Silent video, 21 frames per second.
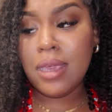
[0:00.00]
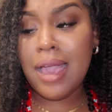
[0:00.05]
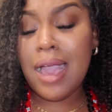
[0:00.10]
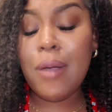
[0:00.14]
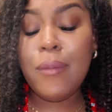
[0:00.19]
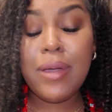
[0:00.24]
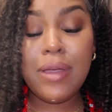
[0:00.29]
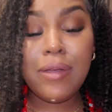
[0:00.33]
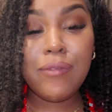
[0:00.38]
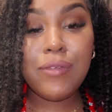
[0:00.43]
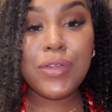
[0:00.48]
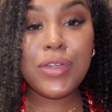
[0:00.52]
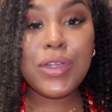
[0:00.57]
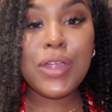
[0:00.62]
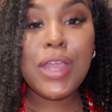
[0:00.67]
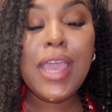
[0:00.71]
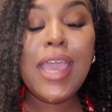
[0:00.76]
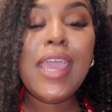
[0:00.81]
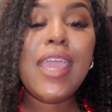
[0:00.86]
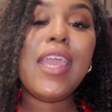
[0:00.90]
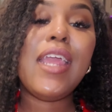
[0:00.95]
However,
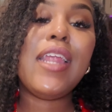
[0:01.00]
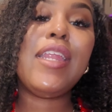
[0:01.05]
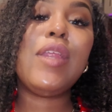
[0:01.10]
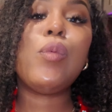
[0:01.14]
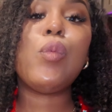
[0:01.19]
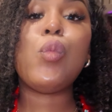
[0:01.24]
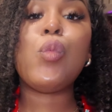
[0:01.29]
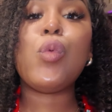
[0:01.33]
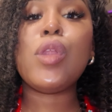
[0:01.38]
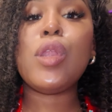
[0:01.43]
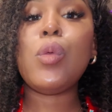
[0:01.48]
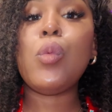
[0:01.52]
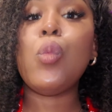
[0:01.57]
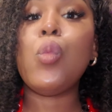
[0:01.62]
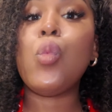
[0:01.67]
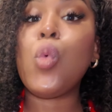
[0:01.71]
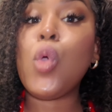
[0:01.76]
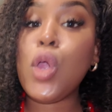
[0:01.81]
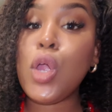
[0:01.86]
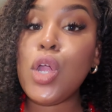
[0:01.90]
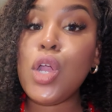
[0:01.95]
it didn't really
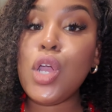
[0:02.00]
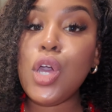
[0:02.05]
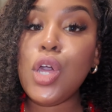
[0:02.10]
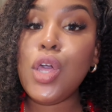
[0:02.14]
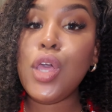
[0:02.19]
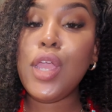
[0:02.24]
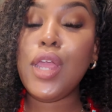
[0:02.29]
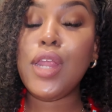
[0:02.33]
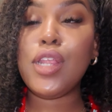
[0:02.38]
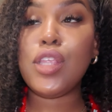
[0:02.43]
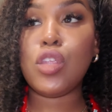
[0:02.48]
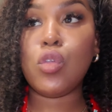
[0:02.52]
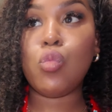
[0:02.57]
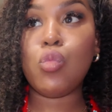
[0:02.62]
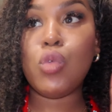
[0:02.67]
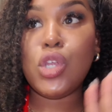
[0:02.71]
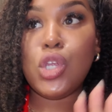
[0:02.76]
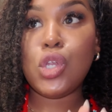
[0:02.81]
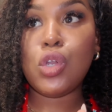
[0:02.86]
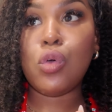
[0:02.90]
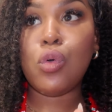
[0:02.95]
work in its
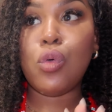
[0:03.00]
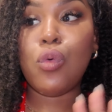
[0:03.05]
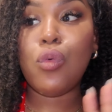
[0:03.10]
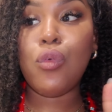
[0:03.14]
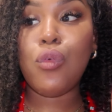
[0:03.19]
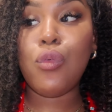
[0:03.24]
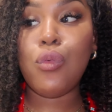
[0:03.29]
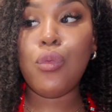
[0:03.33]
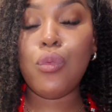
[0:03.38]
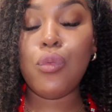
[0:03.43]
original